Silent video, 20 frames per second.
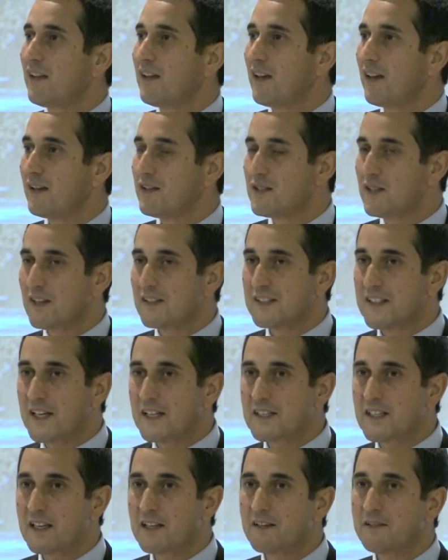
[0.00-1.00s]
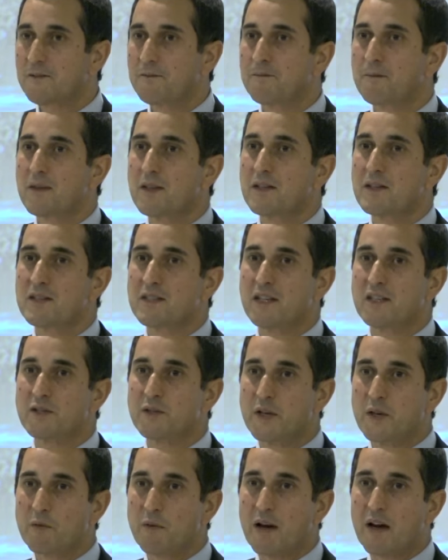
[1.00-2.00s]
and she's eating, she's
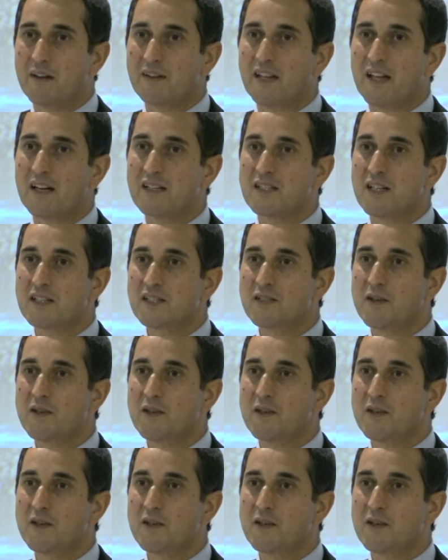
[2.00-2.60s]
doing well. They are just